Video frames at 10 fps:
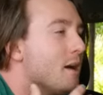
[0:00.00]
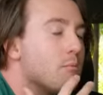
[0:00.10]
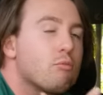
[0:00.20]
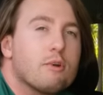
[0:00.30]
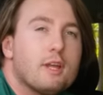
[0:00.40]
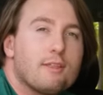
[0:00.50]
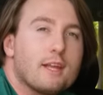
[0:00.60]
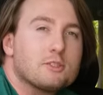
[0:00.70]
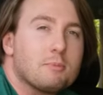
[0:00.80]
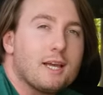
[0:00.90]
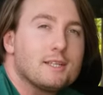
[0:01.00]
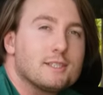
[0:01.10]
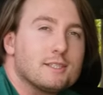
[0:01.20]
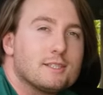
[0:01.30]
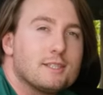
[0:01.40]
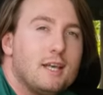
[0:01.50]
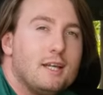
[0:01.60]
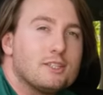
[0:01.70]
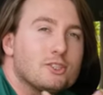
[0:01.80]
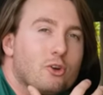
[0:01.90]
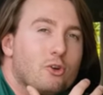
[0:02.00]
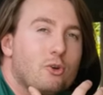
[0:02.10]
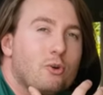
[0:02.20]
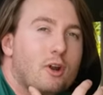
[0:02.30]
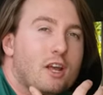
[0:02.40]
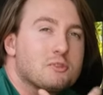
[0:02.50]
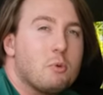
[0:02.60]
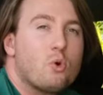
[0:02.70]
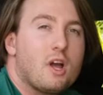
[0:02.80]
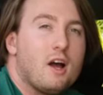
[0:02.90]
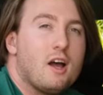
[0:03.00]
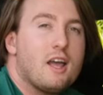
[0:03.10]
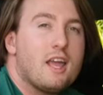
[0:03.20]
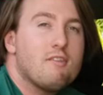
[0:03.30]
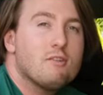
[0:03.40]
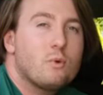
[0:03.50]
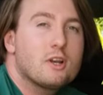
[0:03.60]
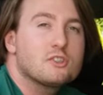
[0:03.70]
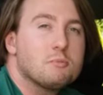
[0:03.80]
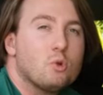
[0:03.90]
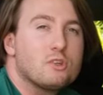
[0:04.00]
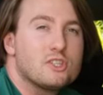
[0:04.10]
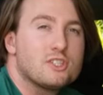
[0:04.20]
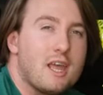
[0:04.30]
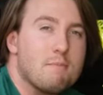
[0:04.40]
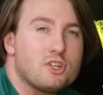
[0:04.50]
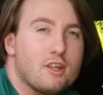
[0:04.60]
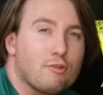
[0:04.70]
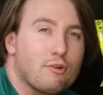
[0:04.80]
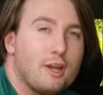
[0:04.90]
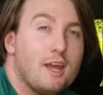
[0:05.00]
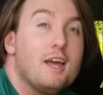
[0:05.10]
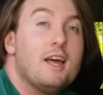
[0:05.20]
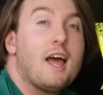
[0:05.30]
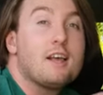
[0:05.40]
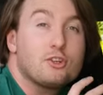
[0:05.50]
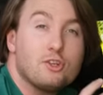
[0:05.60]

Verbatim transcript: bring things places. So a small car, even one as small as this MG3, has a